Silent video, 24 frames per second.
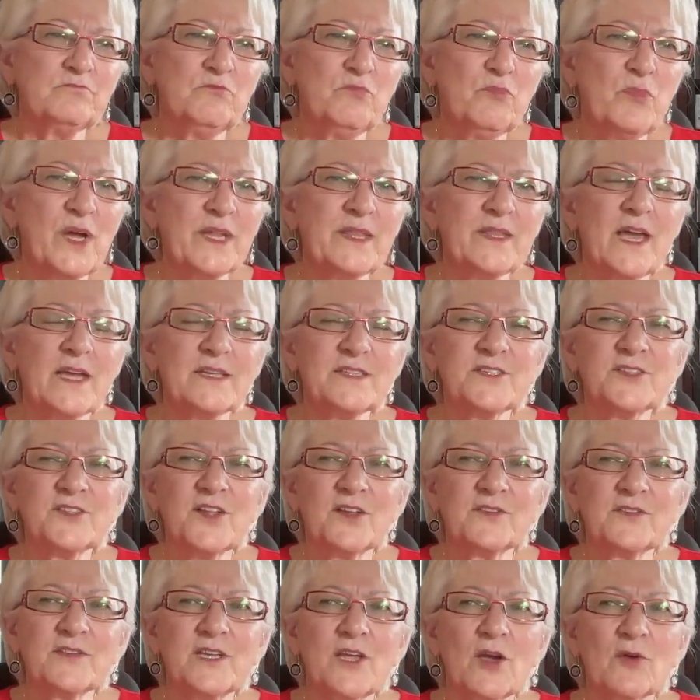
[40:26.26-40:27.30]
But that's
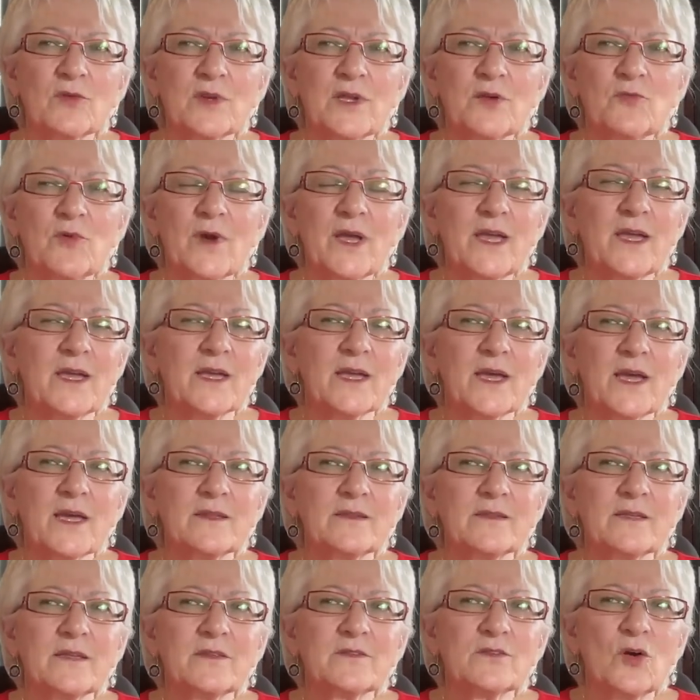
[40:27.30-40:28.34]
not the only way. I
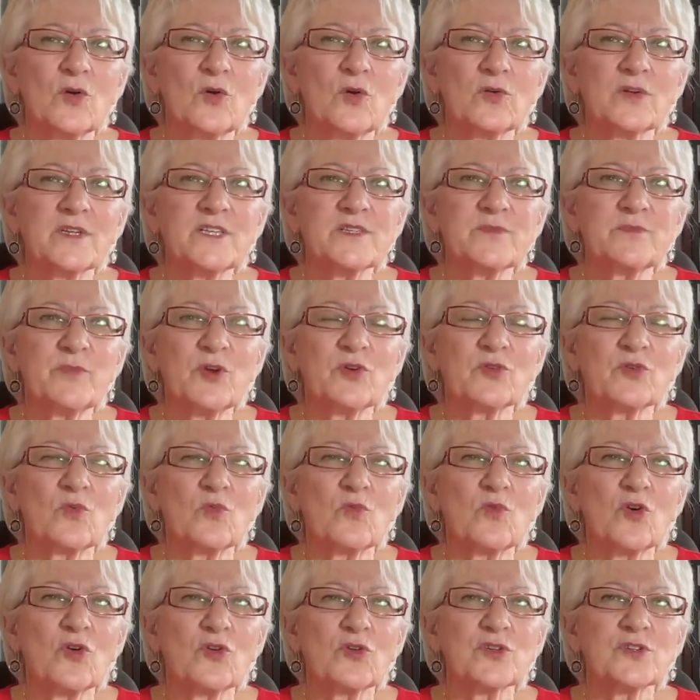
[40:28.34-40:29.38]
think the Holy
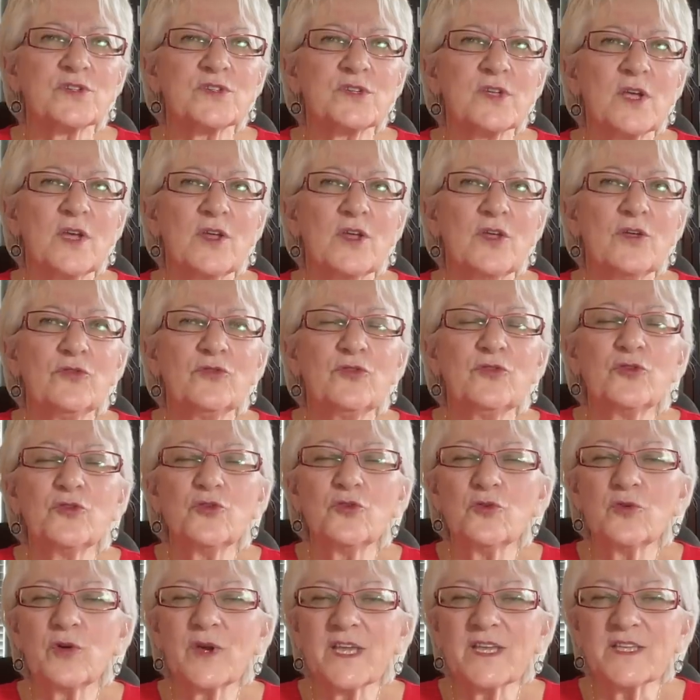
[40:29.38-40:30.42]
Spirit works
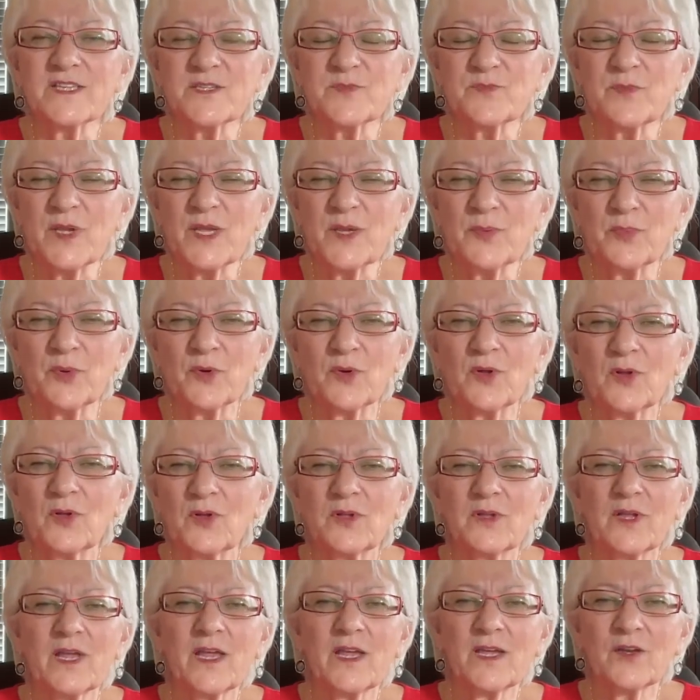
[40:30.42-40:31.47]
through his
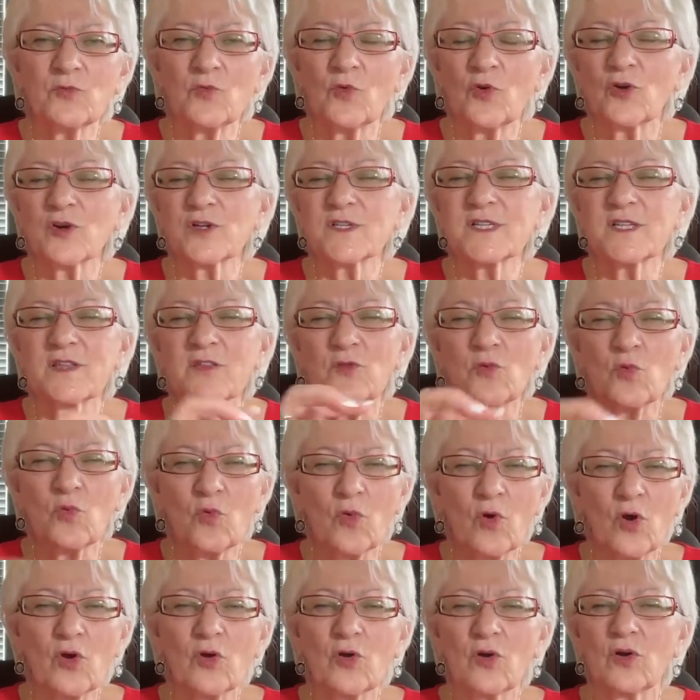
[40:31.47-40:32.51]
people and works in the
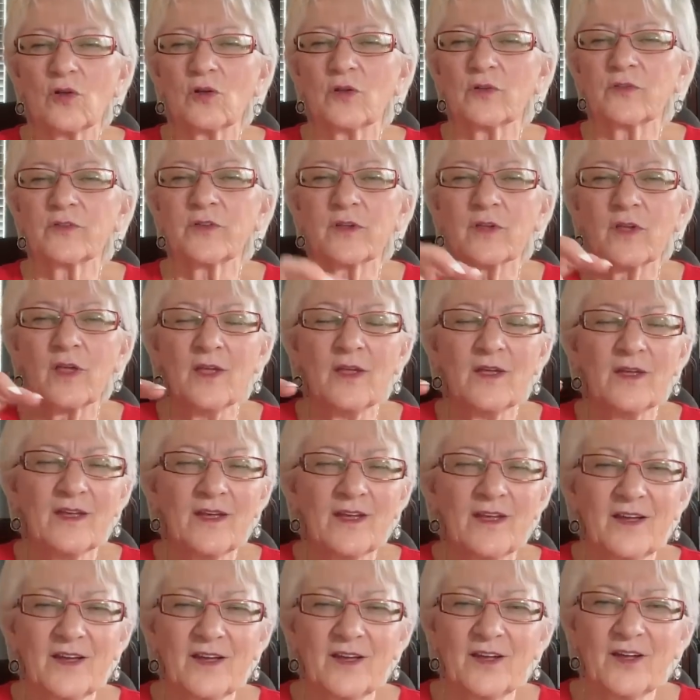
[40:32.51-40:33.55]
world
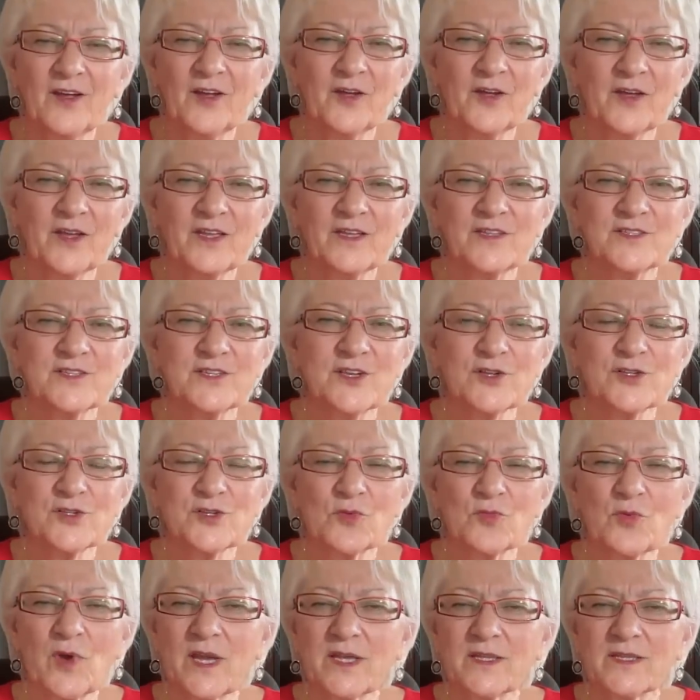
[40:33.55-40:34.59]
uh, in
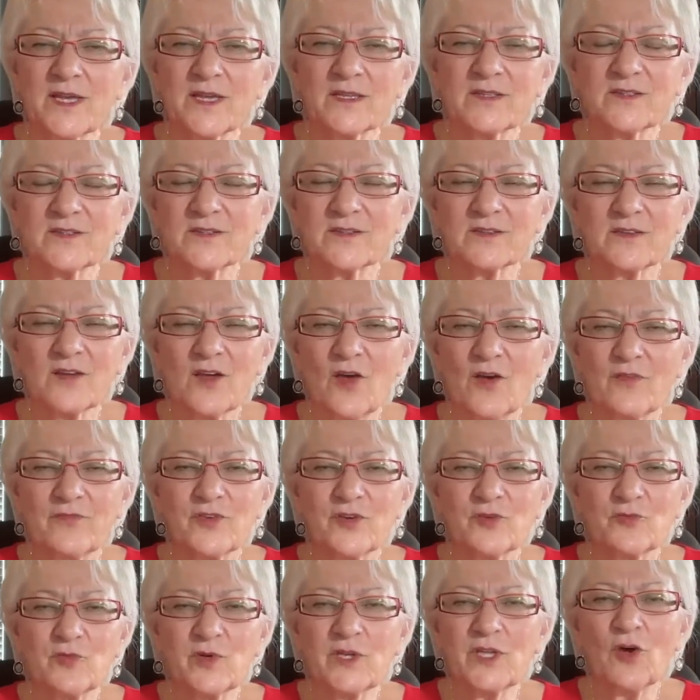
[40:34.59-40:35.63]
such a way that
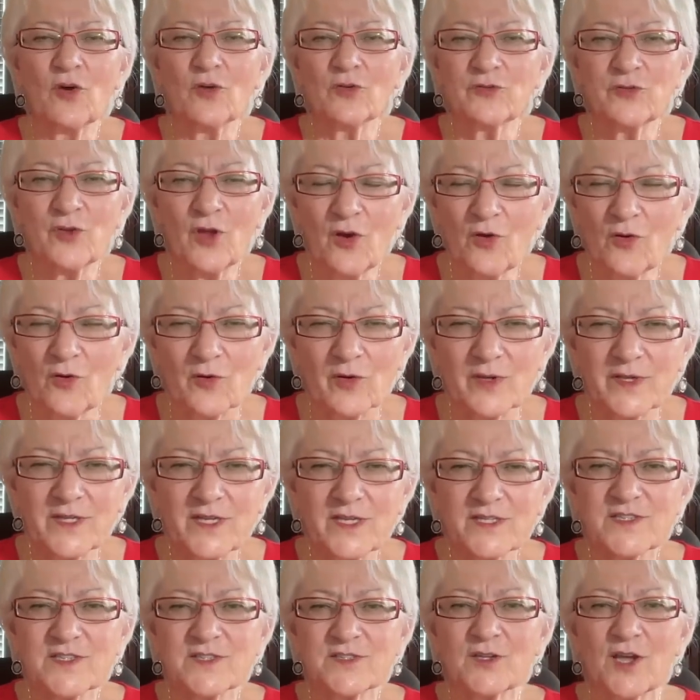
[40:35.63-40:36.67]
often we don't know. And
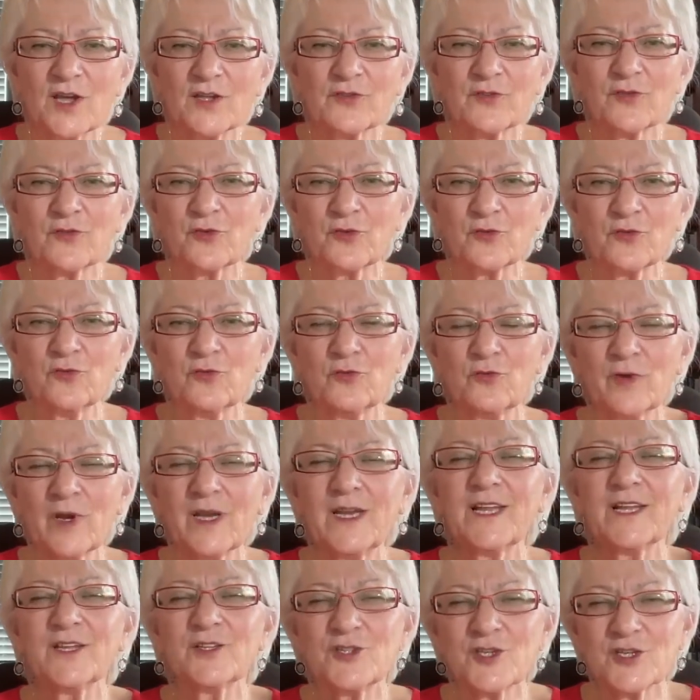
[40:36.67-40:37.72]
it's not through
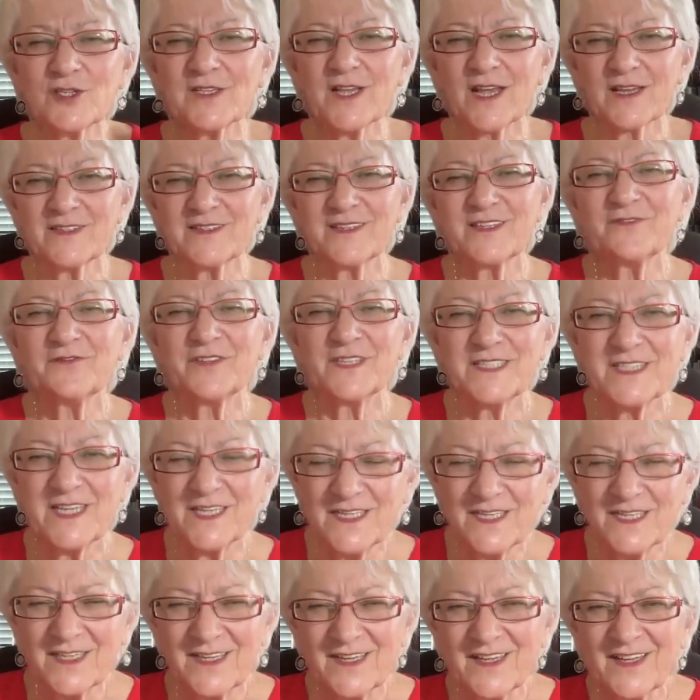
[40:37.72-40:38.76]
religious
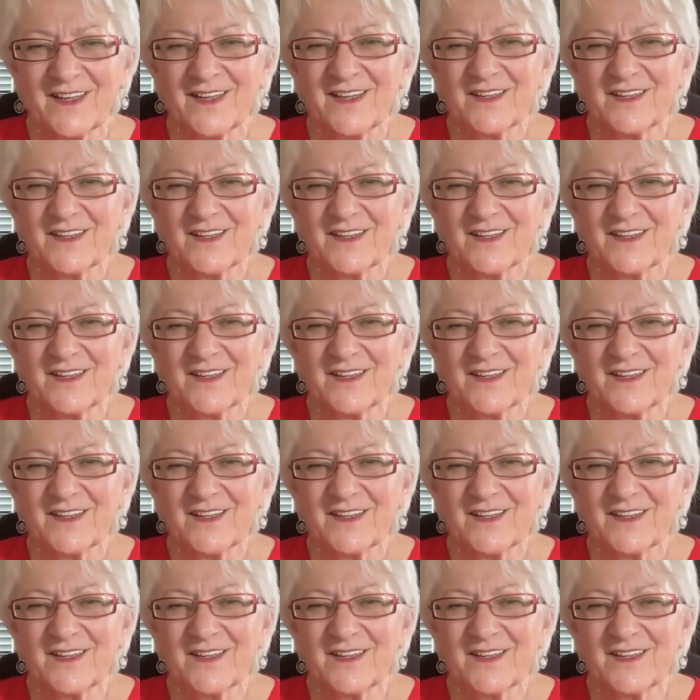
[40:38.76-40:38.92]
activity.